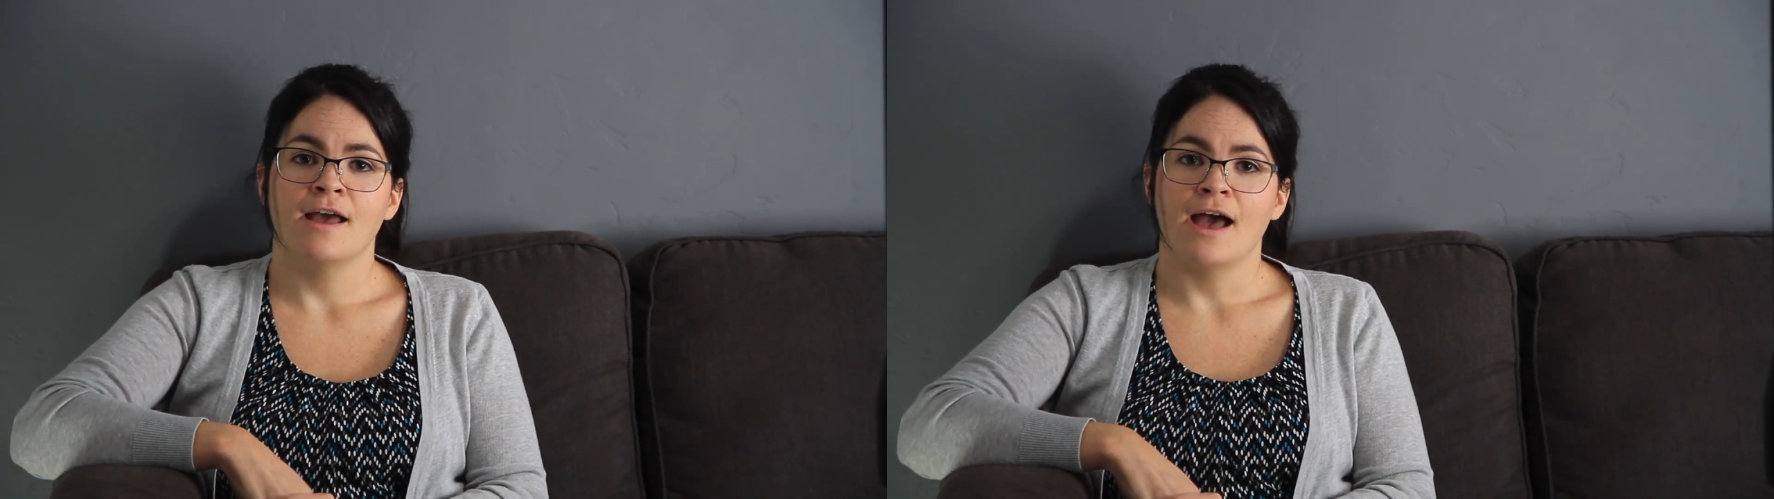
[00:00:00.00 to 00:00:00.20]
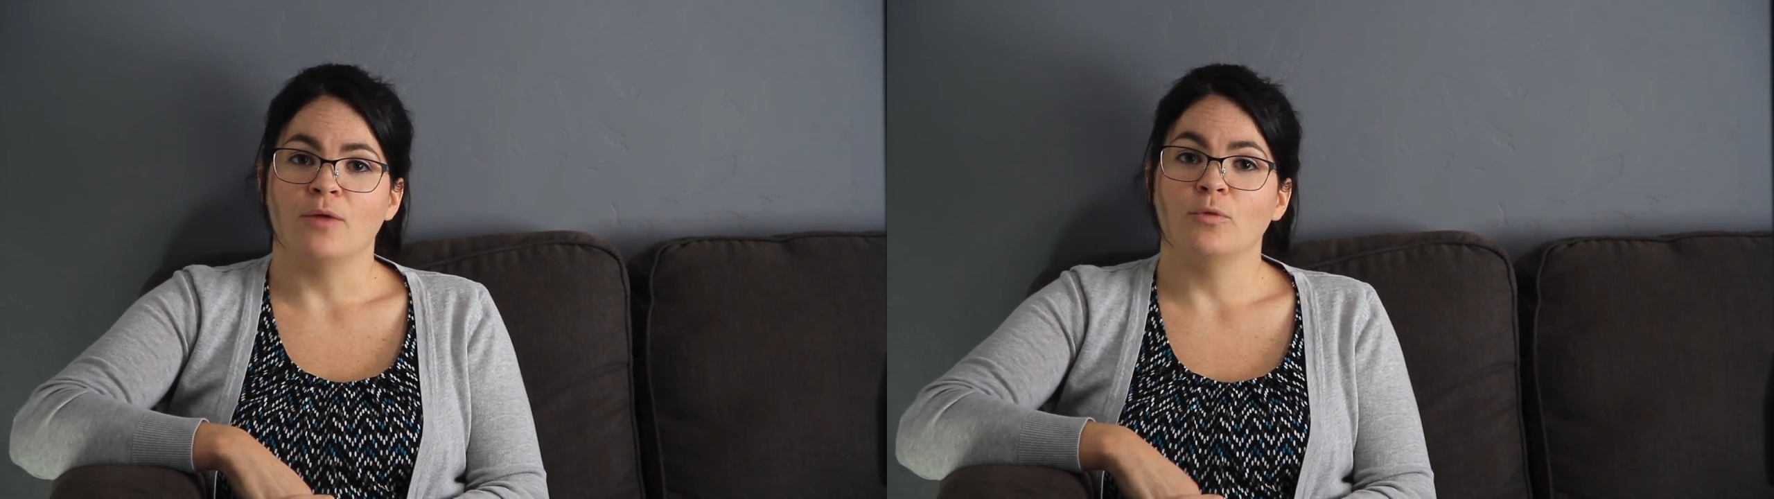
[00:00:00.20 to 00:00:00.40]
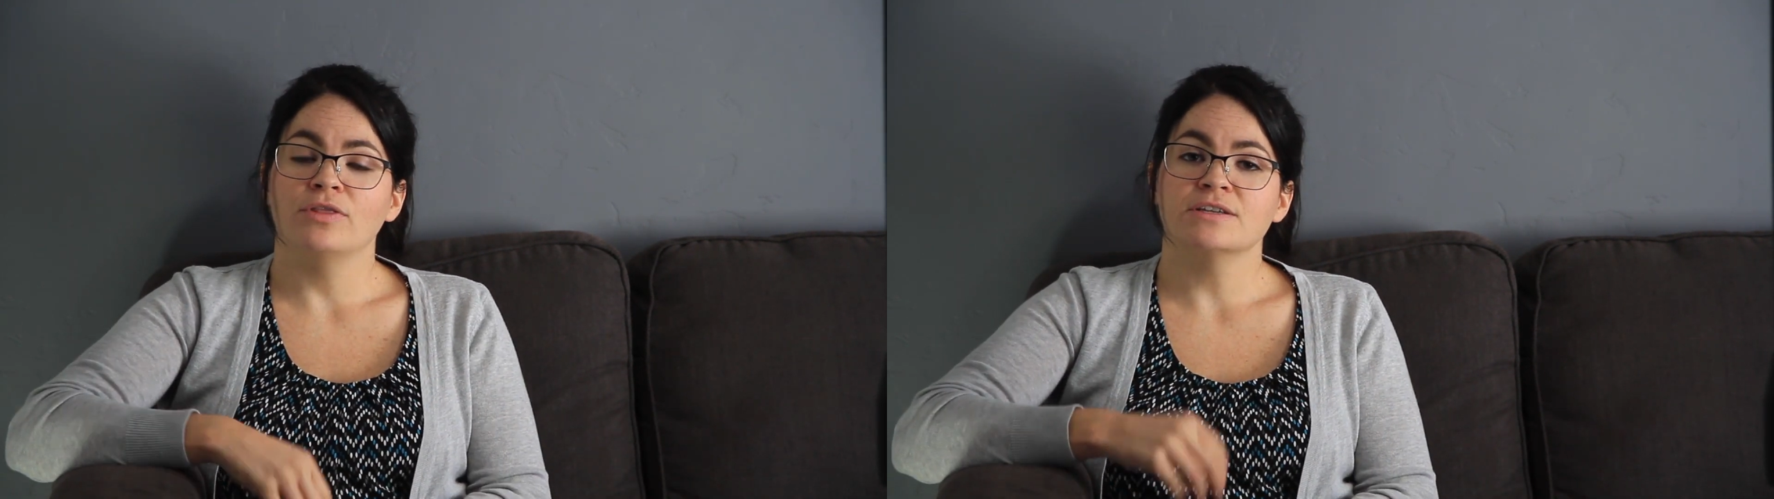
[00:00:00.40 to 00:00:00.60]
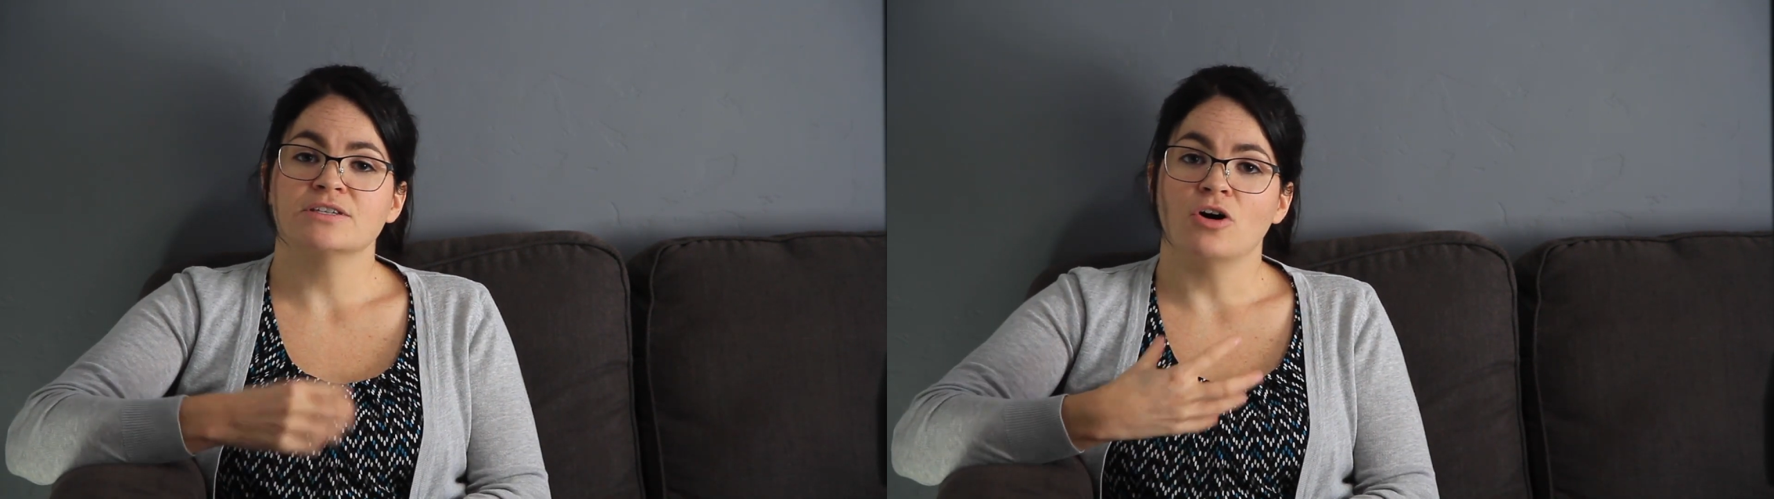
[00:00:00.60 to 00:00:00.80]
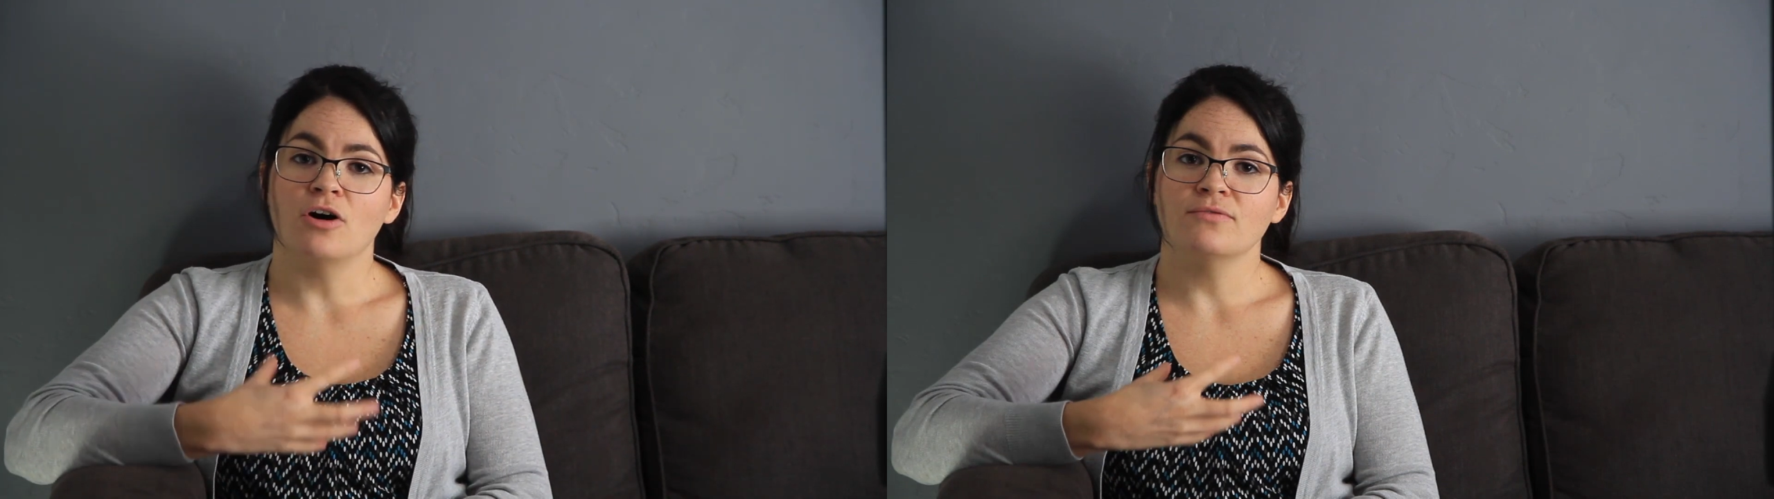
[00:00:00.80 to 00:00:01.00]
and when the
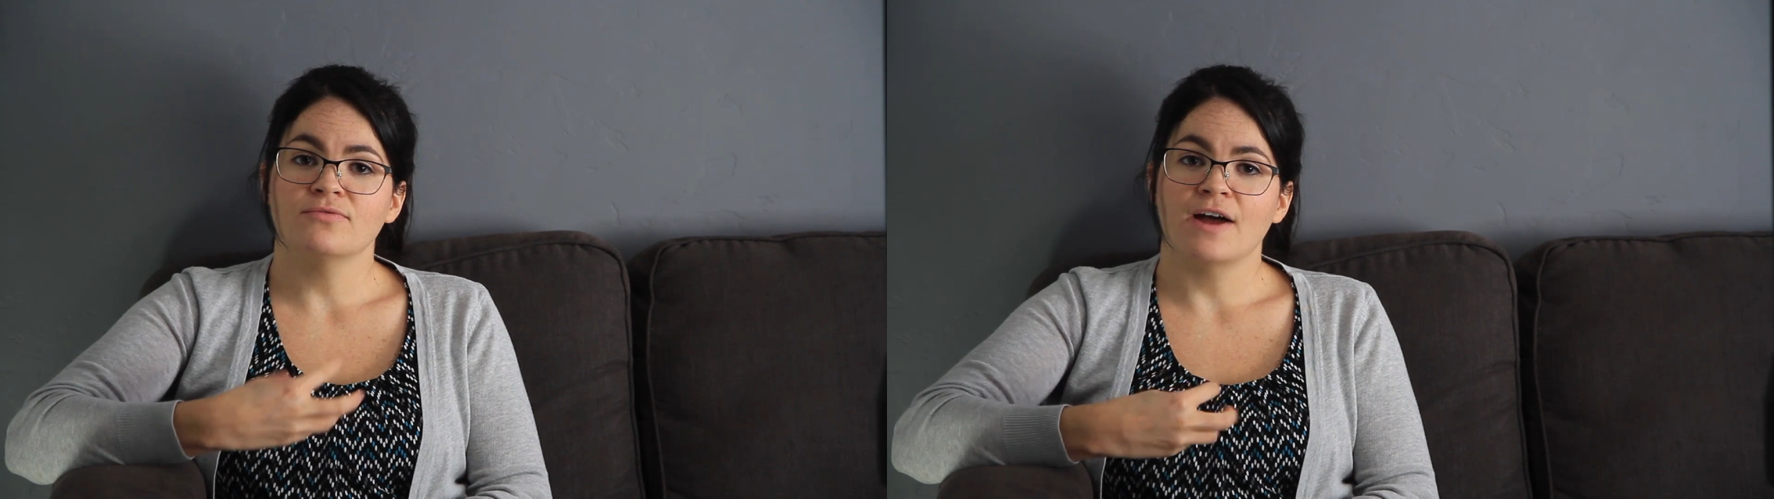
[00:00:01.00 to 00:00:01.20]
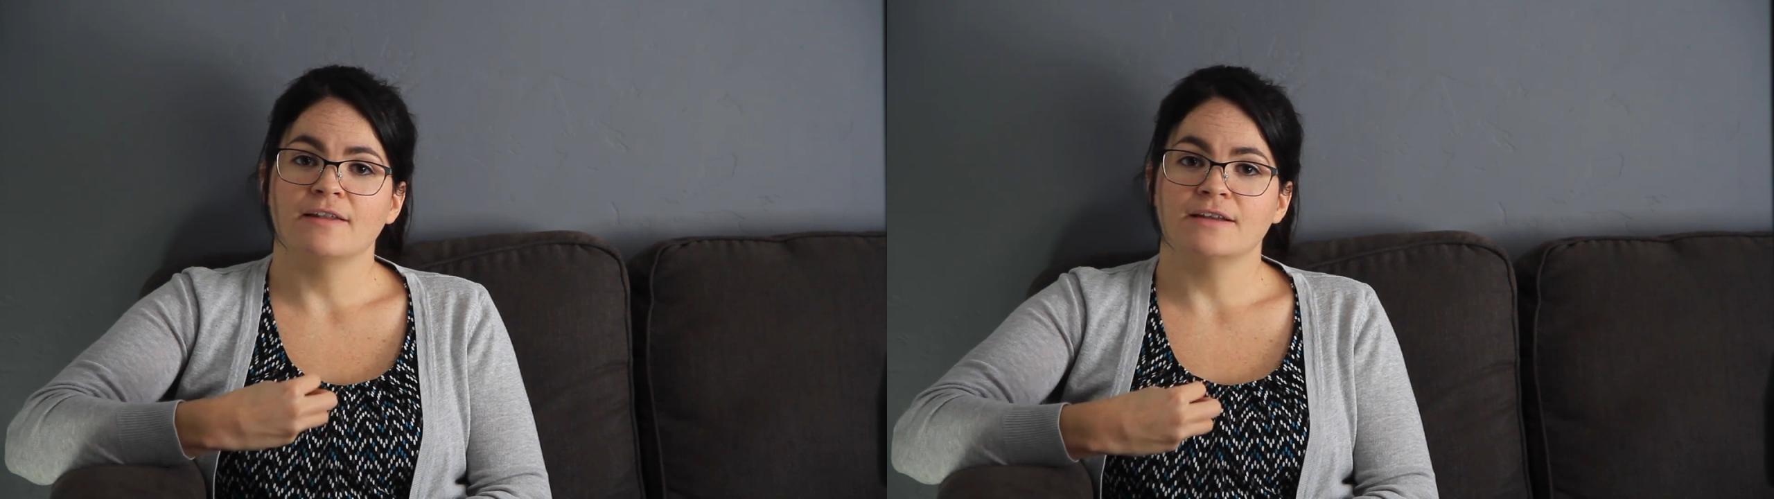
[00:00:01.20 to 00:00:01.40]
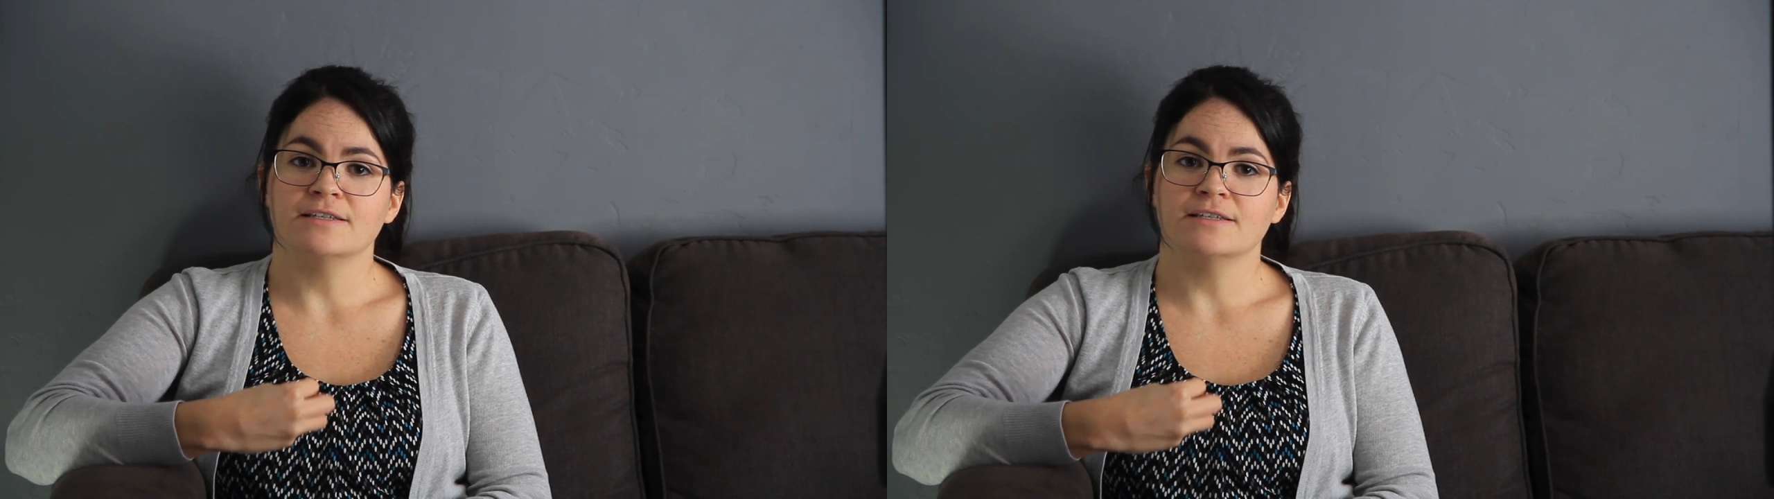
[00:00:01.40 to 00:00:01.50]
song finally